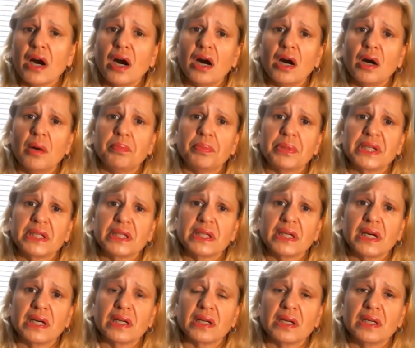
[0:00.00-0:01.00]
but
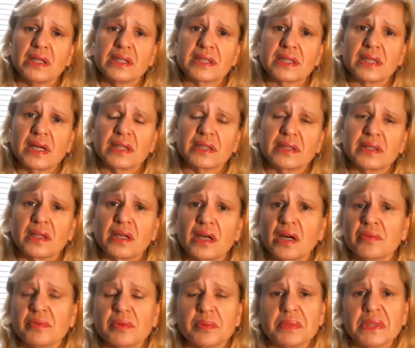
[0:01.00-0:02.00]
yet it's like the
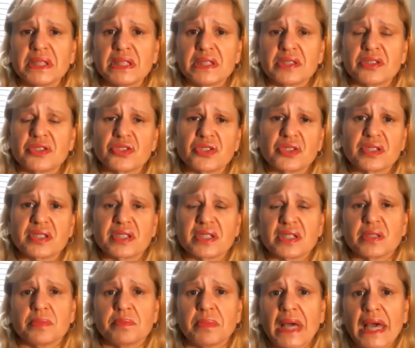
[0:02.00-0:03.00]
government is just
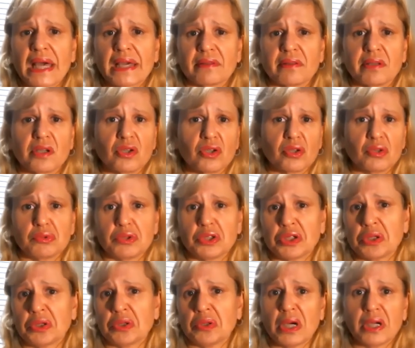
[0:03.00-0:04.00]
sitting back there, you
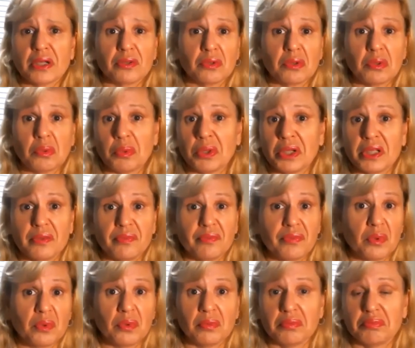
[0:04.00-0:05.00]
know, I don't know, waiting
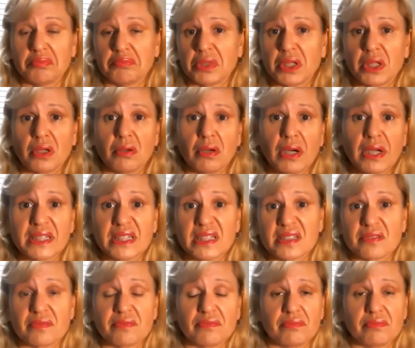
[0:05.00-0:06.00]
for, you know, I
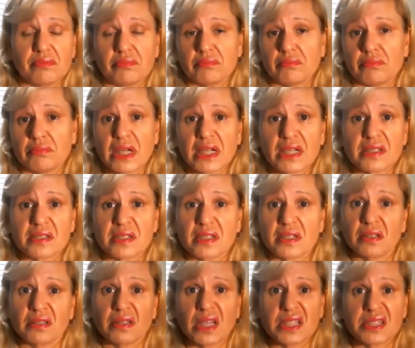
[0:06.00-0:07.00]
guess, like I said in
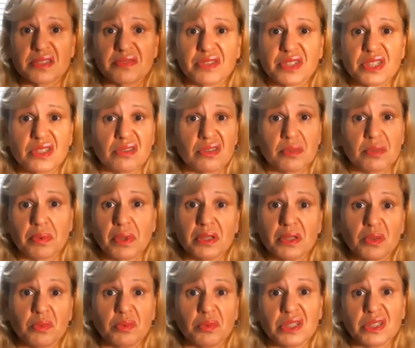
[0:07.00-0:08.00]
the last video, they're
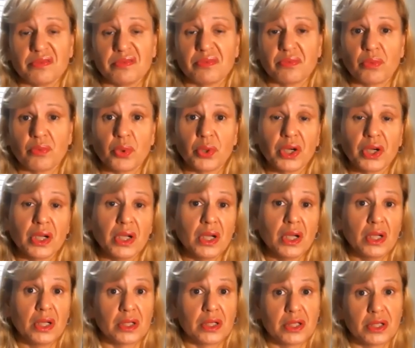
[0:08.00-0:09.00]
probably waiting for,
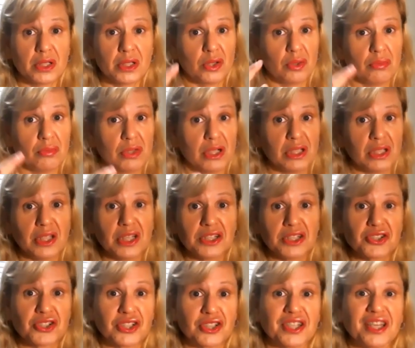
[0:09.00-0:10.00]
you know,
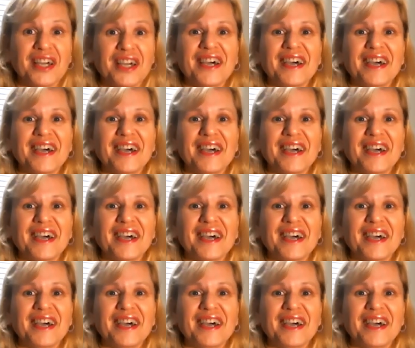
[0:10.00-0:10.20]
election.